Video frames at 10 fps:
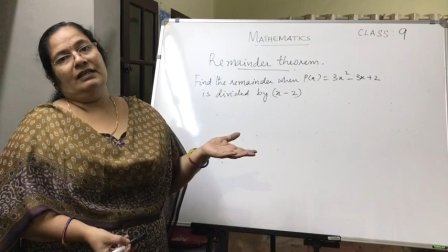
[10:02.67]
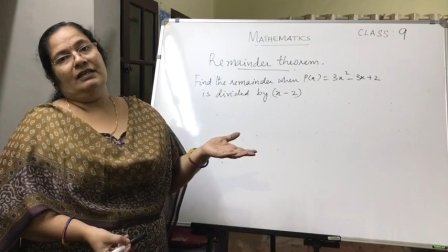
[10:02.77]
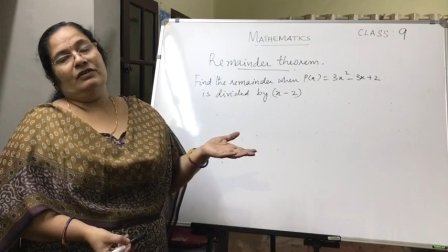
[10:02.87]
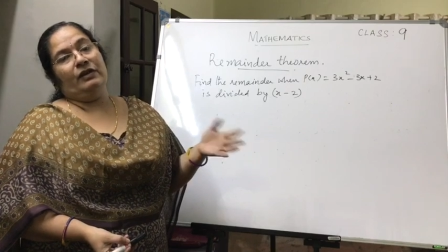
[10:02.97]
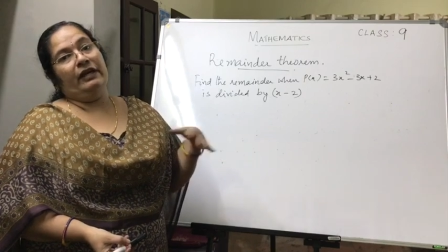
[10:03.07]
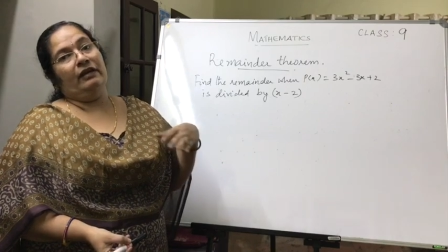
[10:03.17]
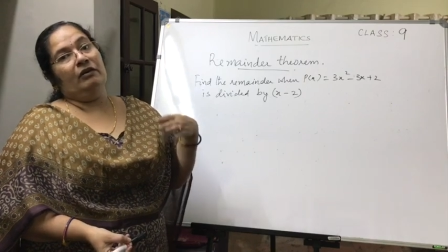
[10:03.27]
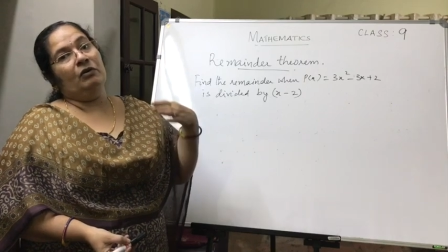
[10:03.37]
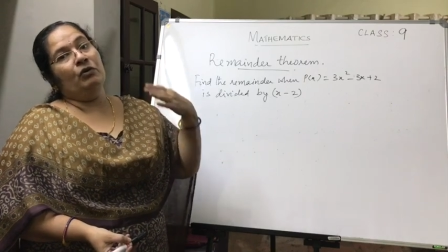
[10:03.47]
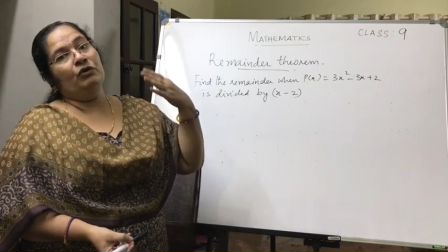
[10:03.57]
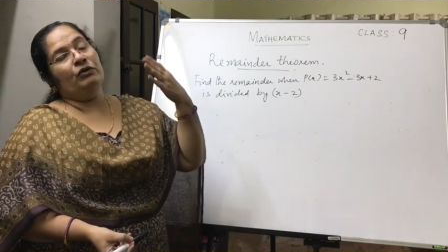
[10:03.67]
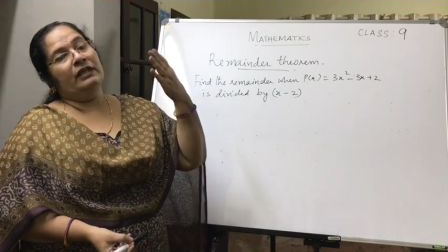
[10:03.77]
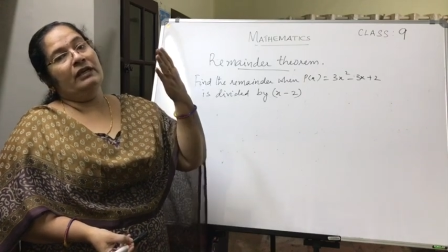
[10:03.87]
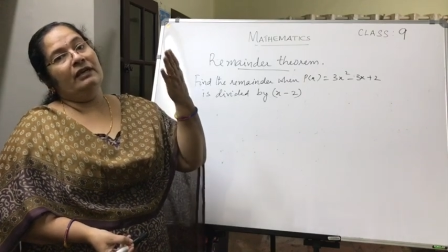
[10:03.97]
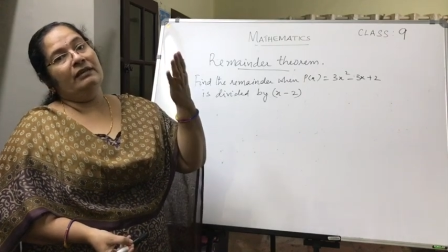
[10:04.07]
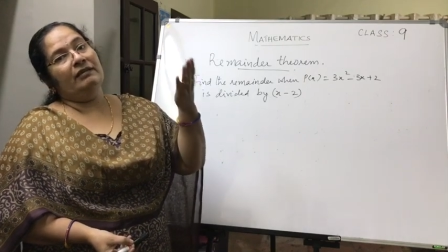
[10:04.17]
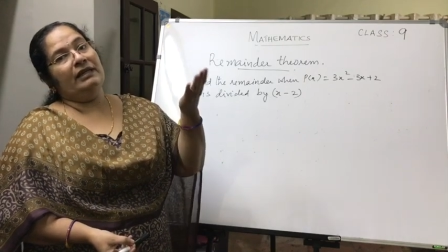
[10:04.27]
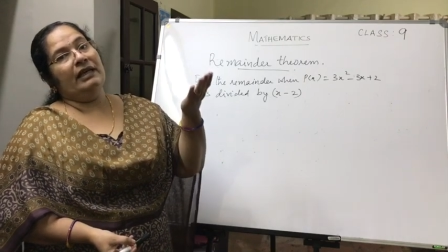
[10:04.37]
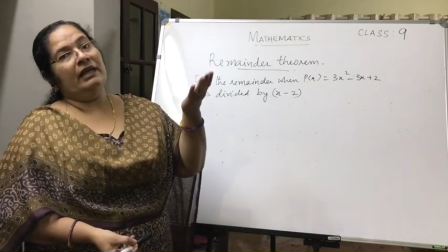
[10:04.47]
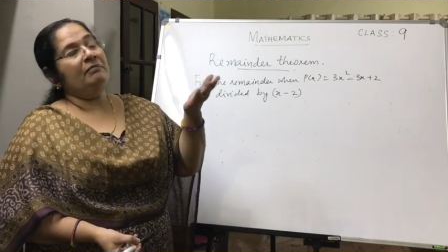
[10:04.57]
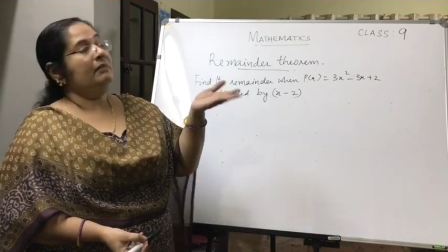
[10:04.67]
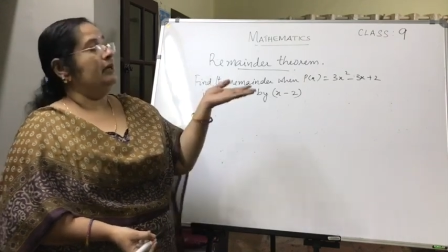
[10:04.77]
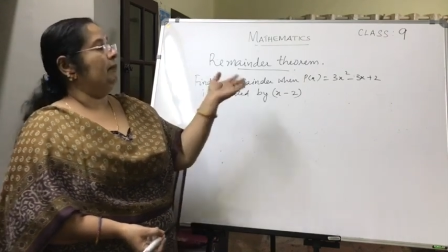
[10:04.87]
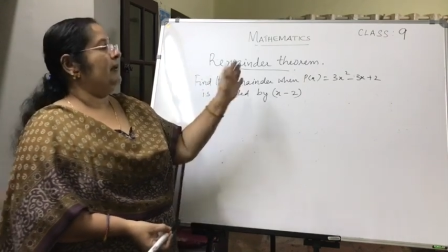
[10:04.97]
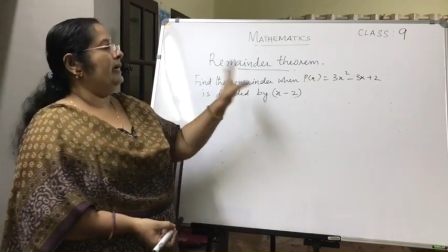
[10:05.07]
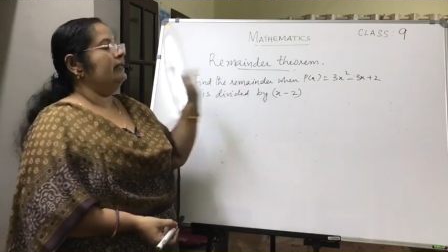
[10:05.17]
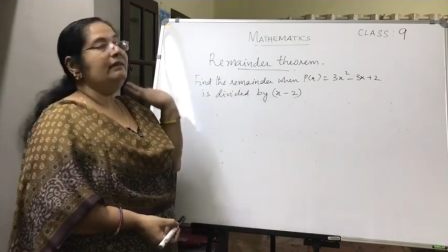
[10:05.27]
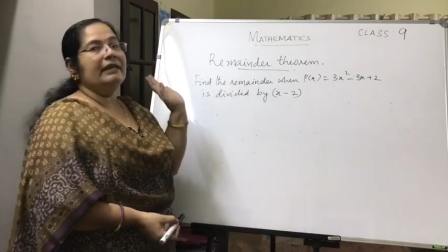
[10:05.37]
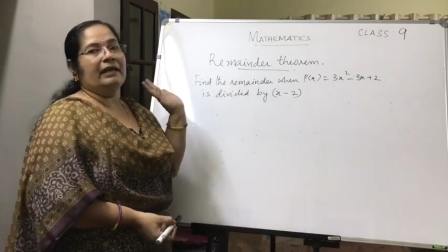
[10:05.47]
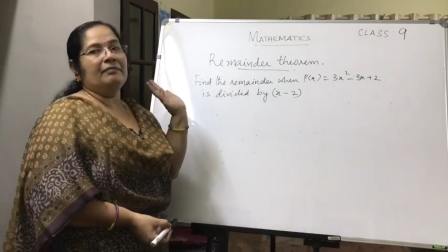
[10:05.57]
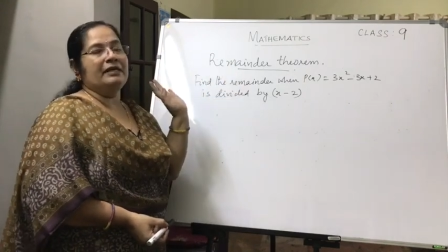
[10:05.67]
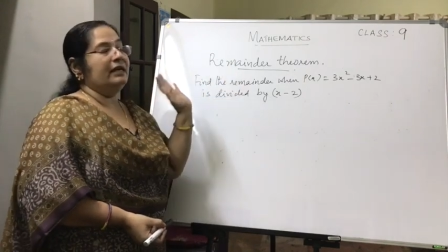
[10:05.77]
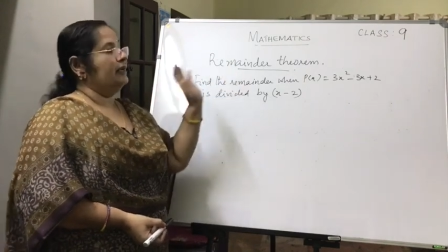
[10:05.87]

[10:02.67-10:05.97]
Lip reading: So go to the theorem, apply the theorem here.